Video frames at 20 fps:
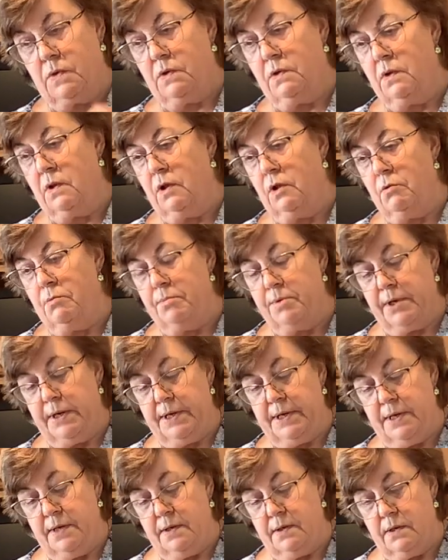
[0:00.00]
Oh,
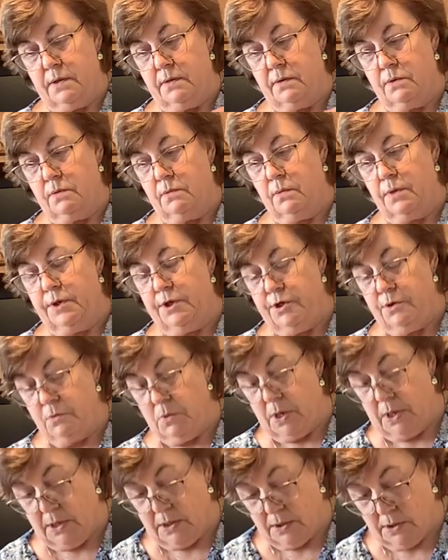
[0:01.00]
Brady, what do you
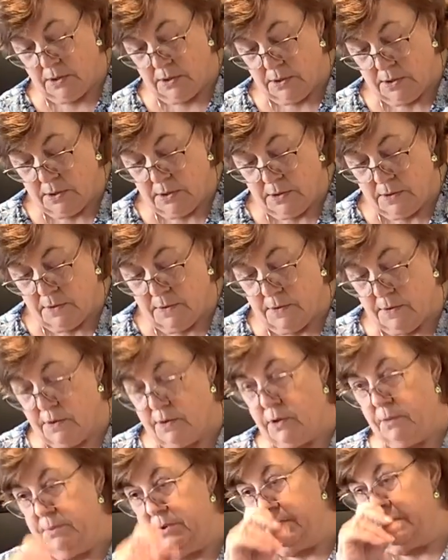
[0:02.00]
want?
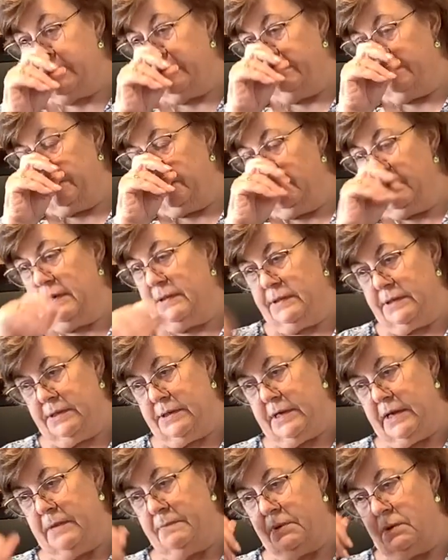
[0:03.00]
Don't be sniffing around at the
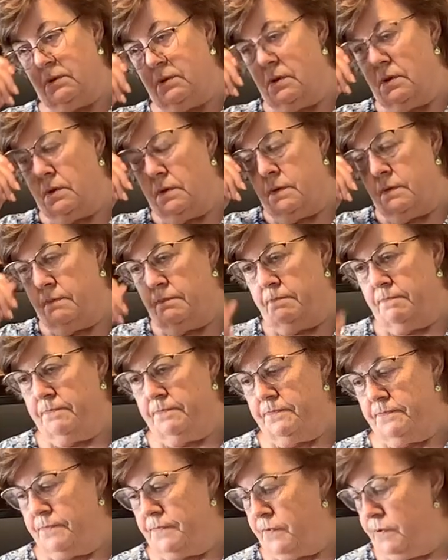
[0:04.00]
table.
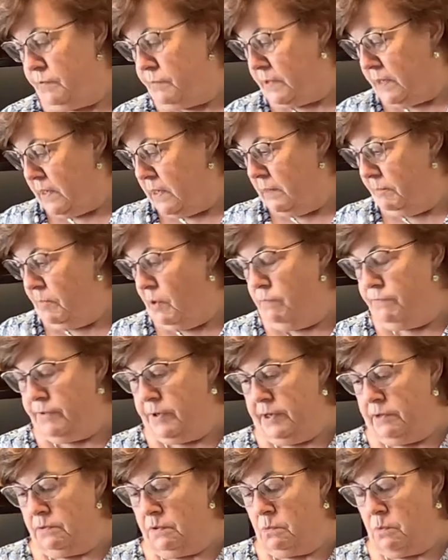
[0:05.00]
You can come over
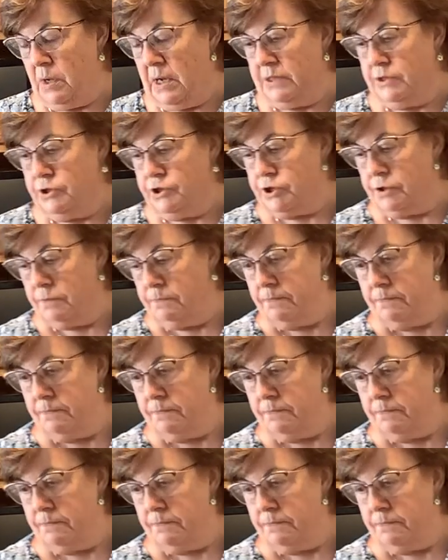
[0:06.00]
here and watch.